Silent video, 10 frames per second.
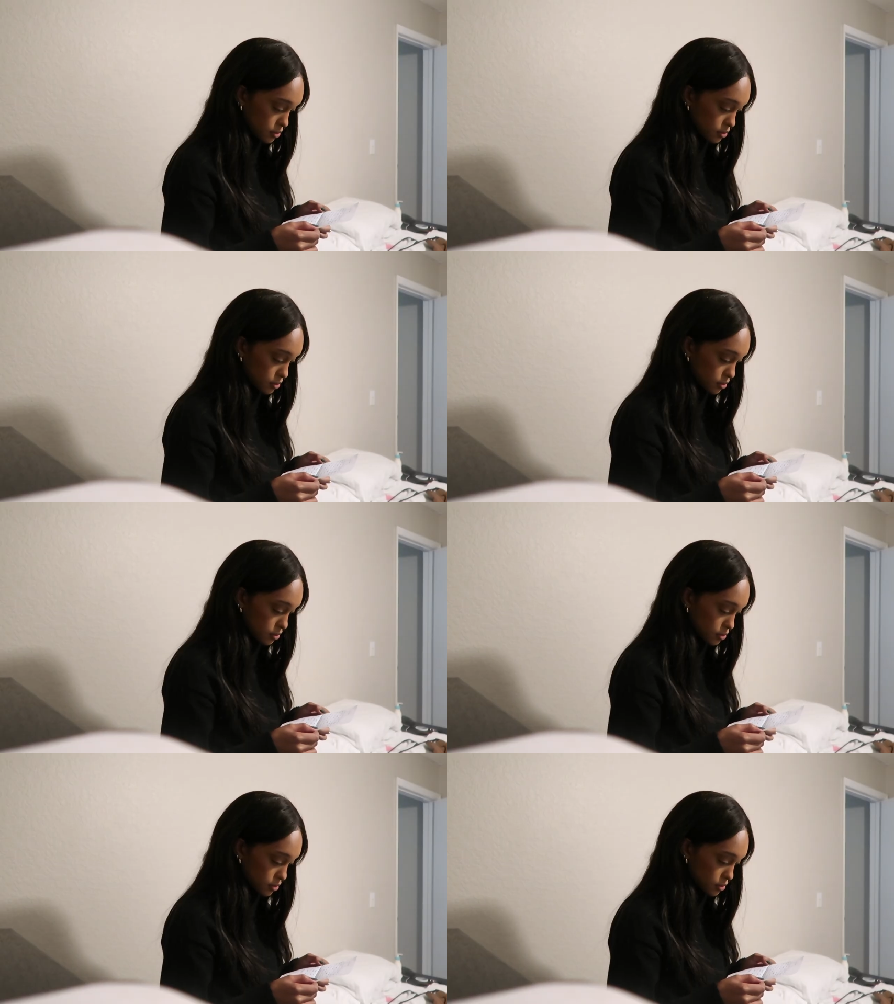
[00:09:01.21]

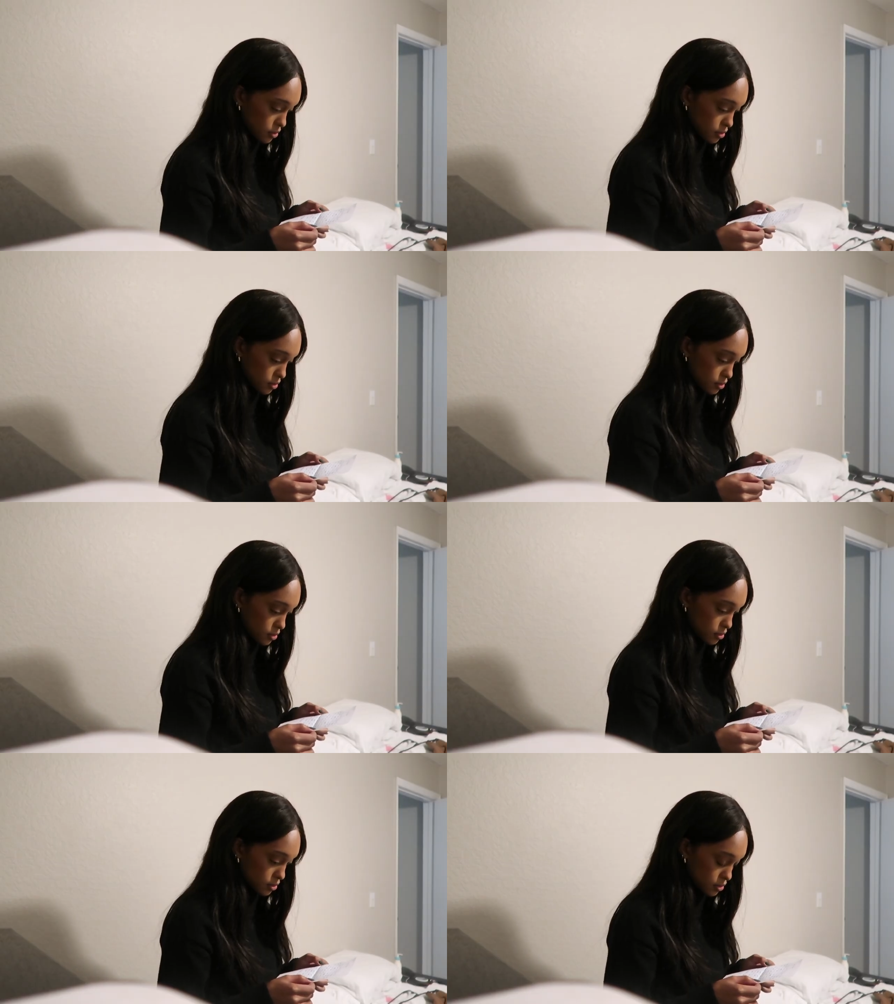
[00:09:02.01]

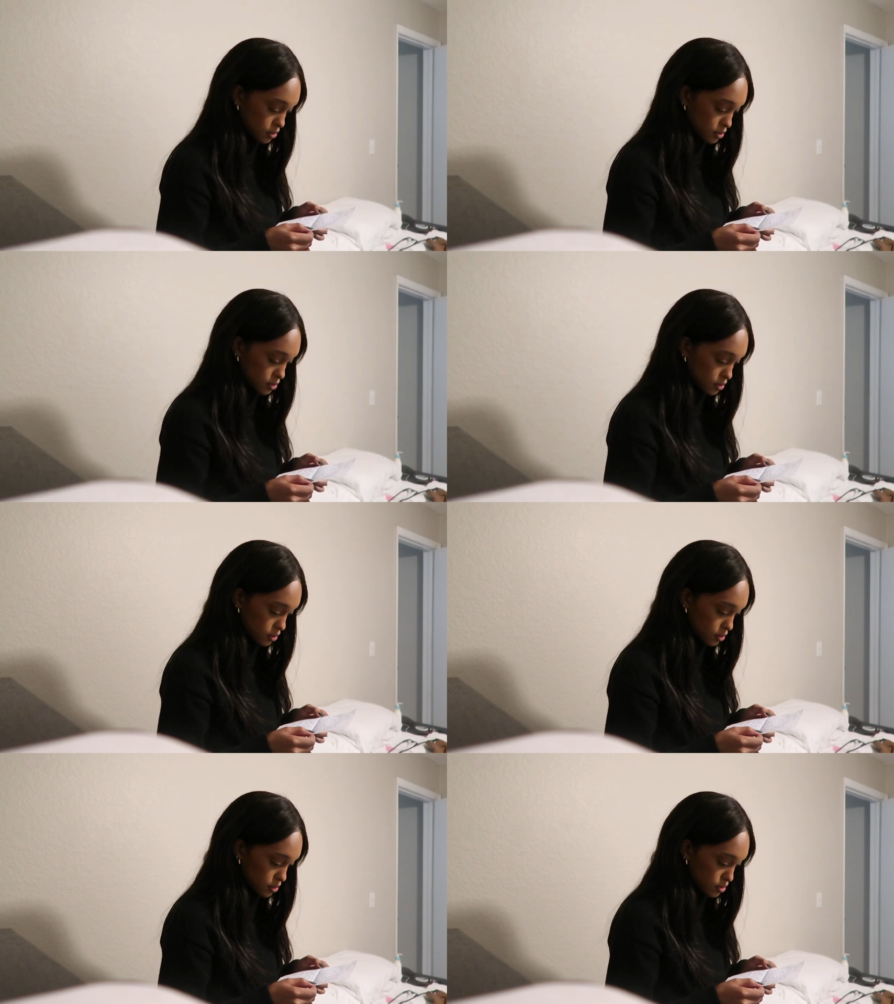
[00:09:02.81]

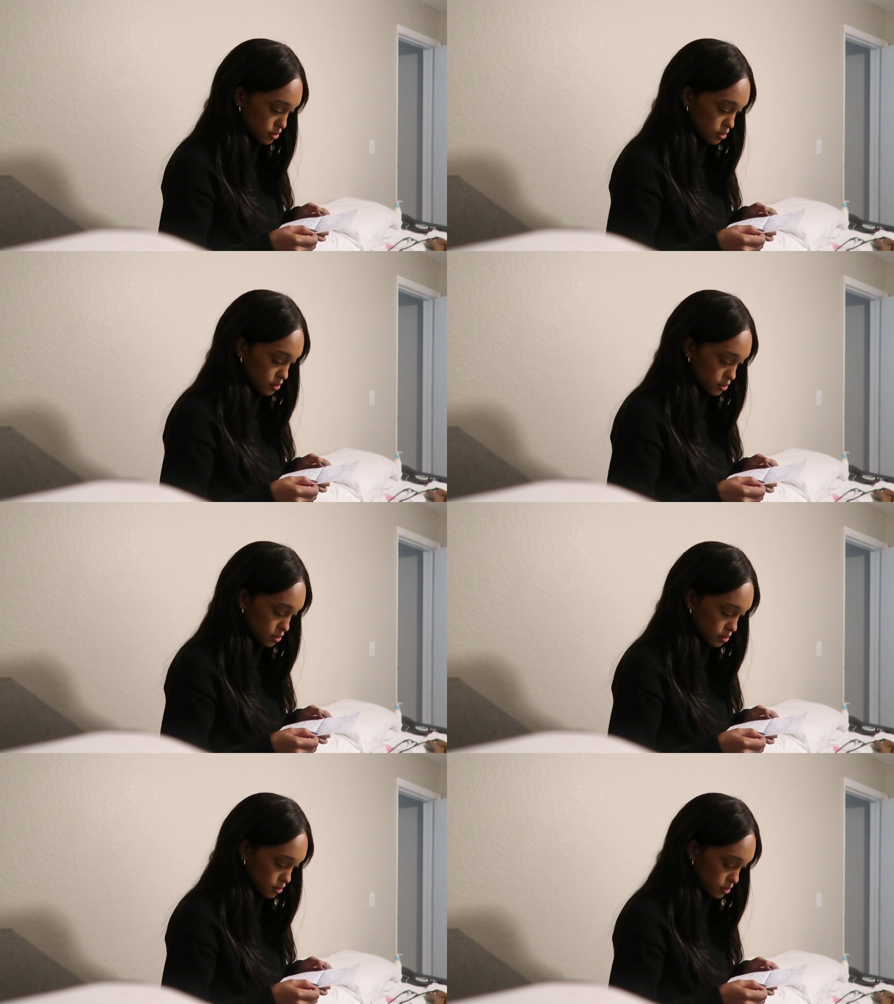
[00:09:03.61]

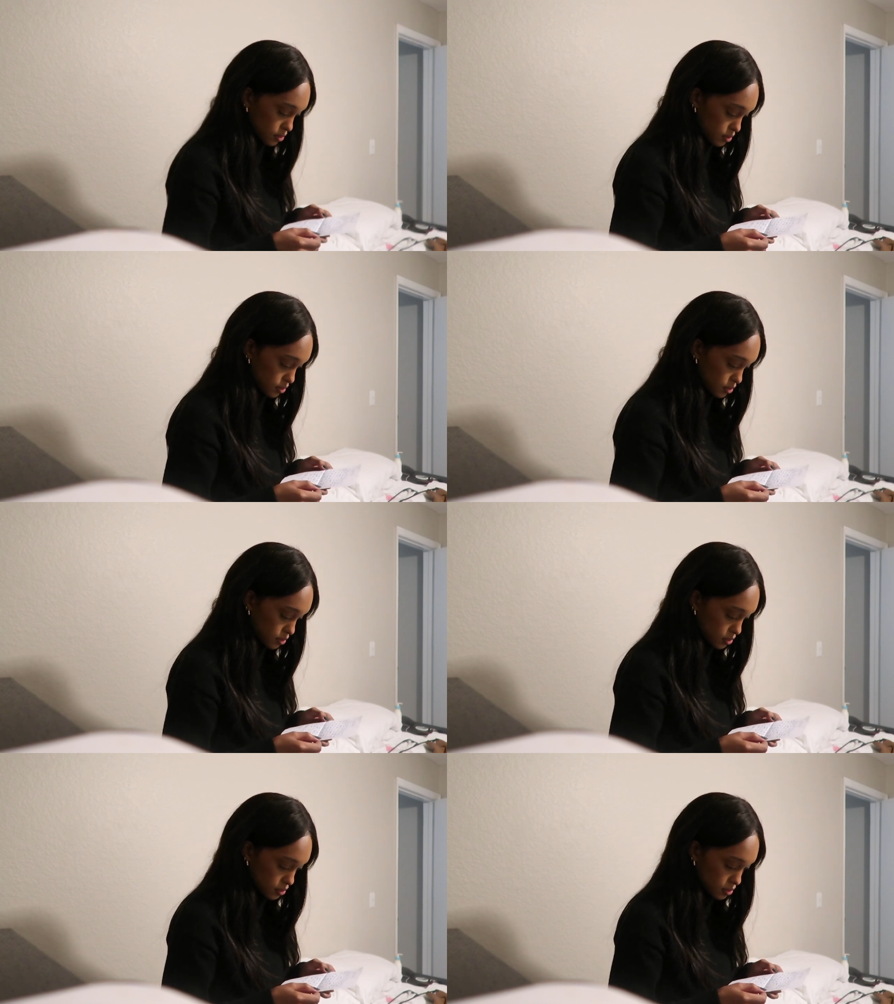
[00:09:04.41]

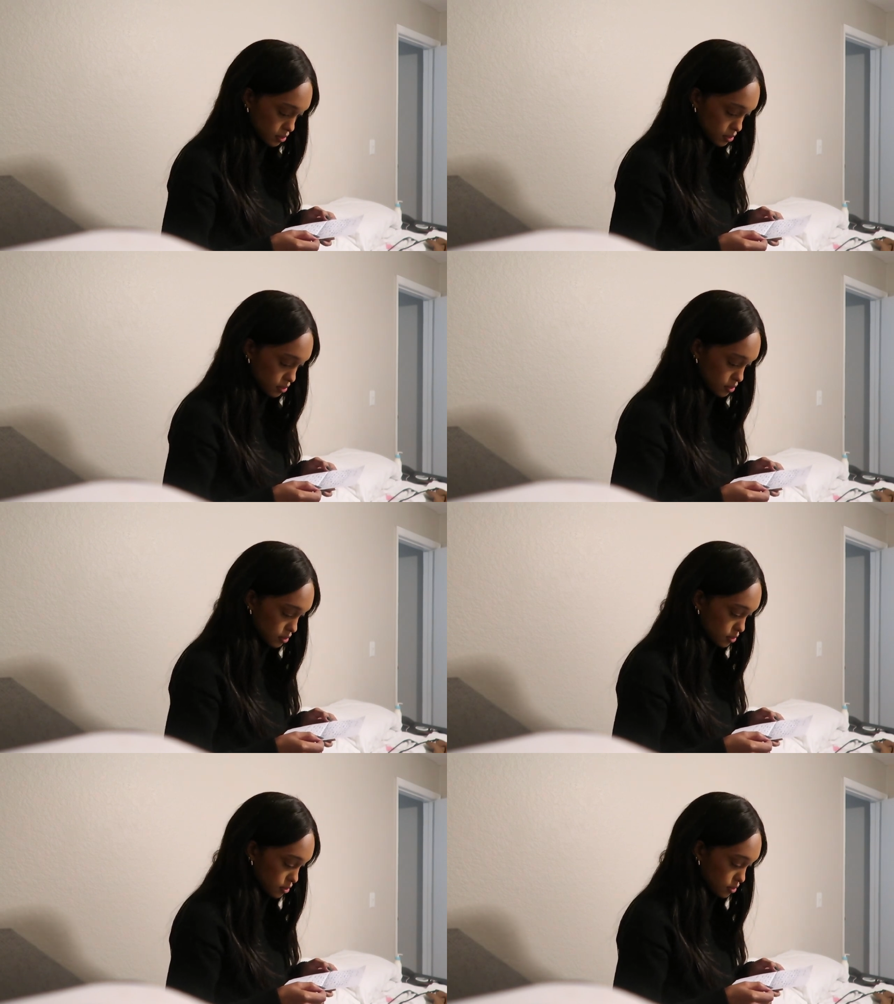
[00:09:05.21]

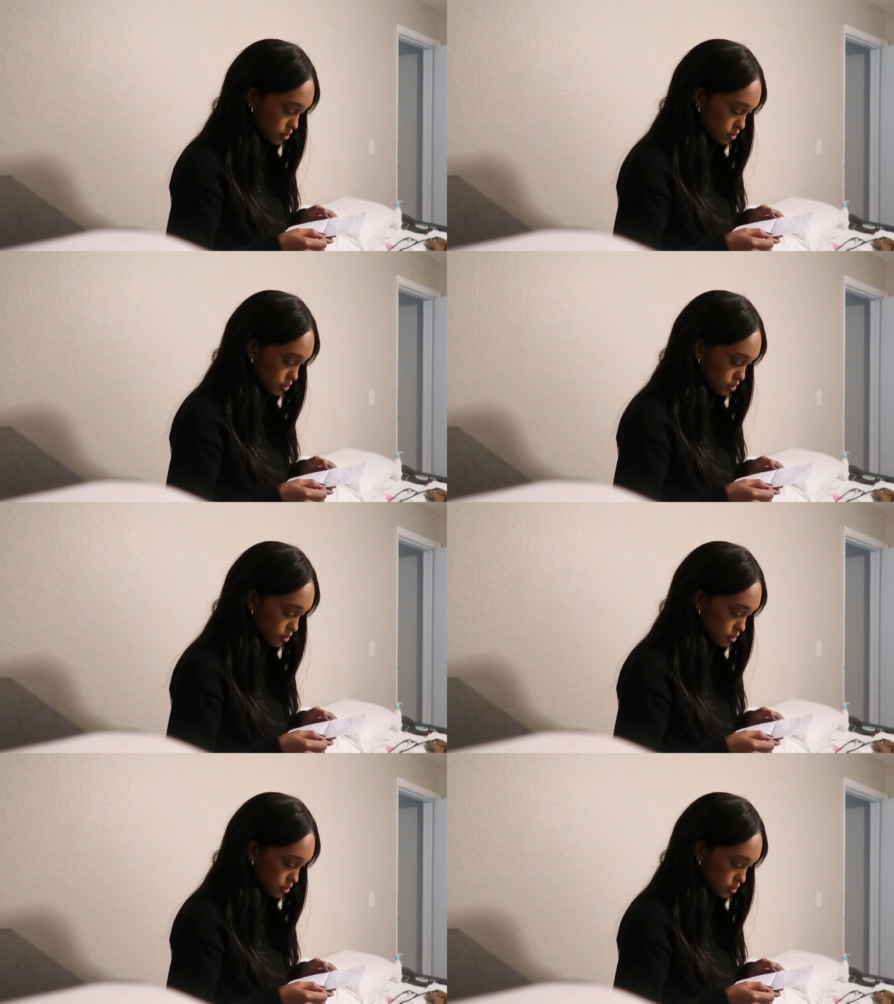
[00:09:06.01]

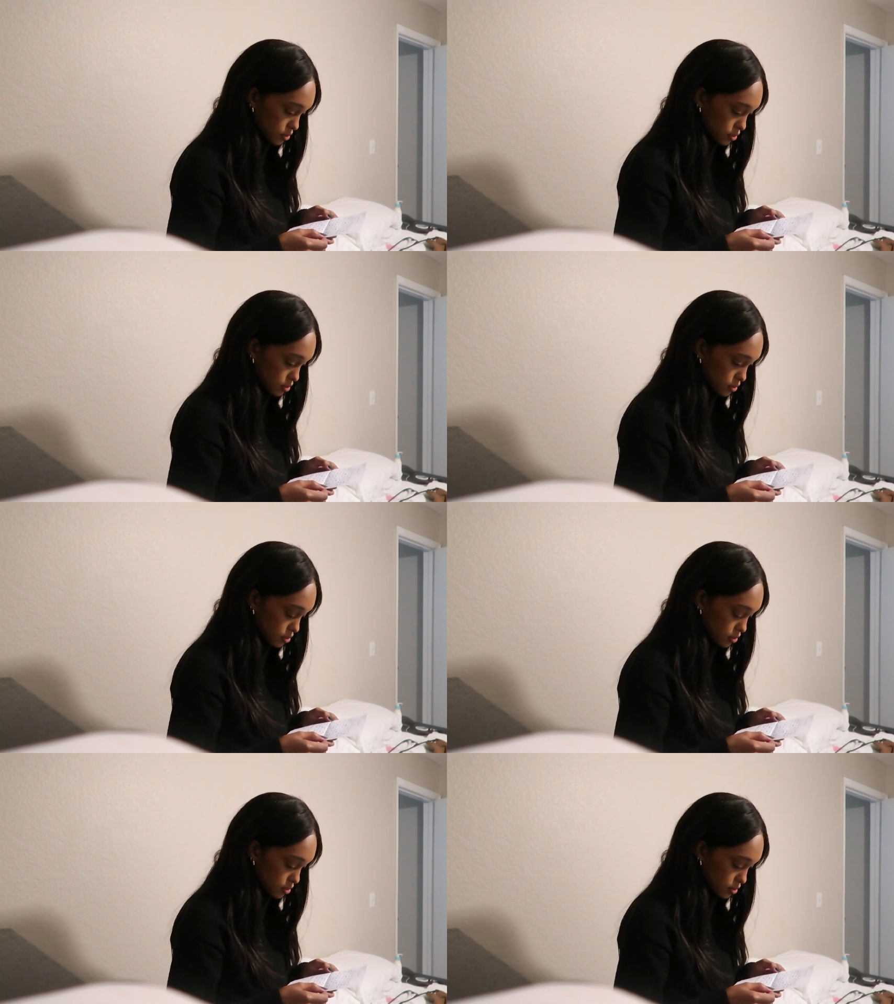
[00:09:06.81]

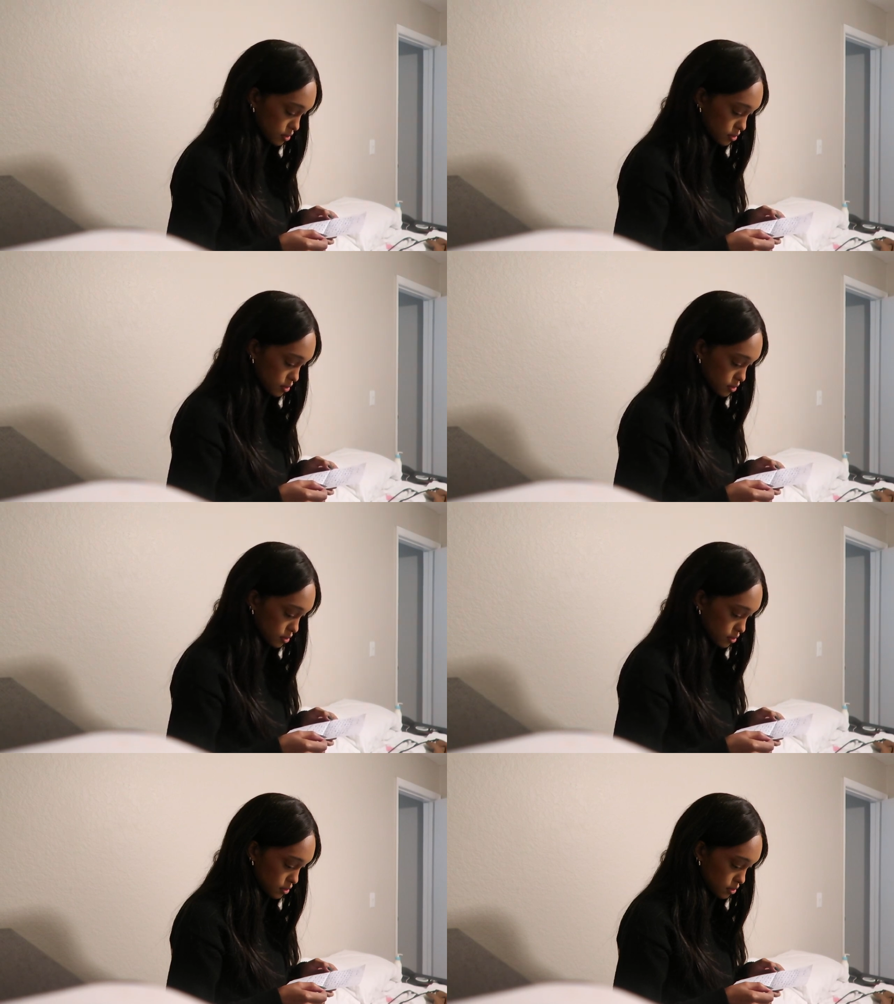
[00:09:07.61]

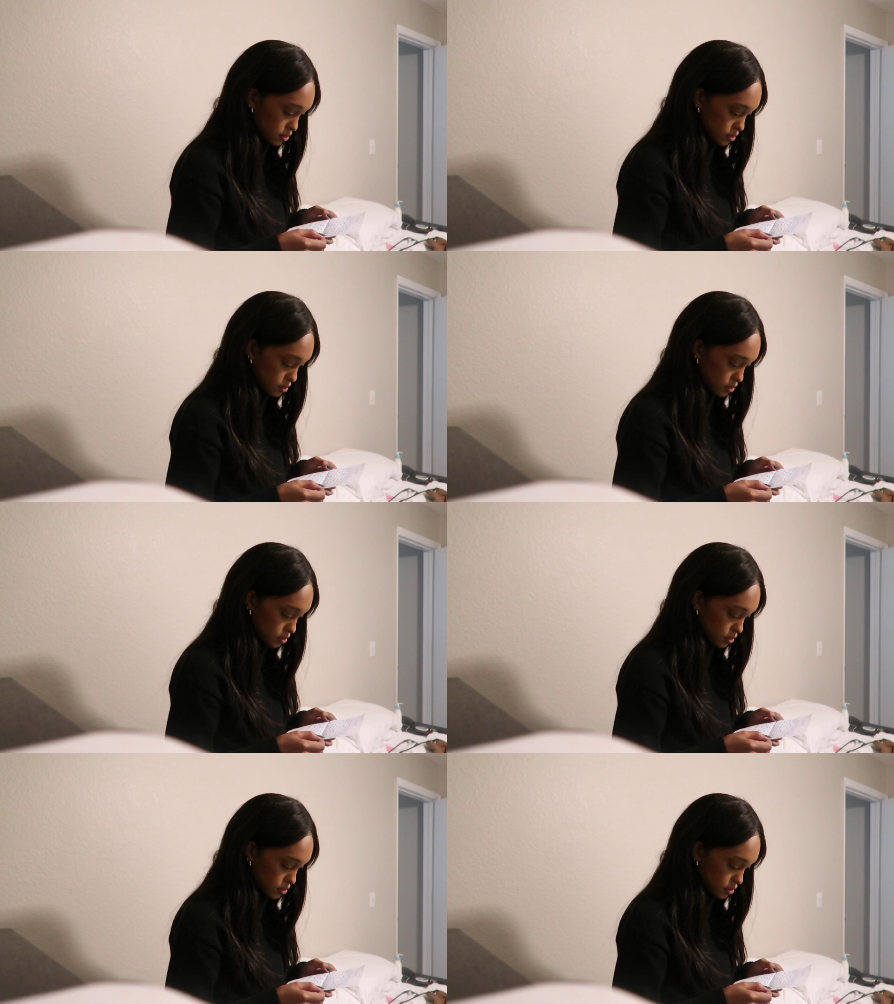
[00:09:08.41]
(no one is talking)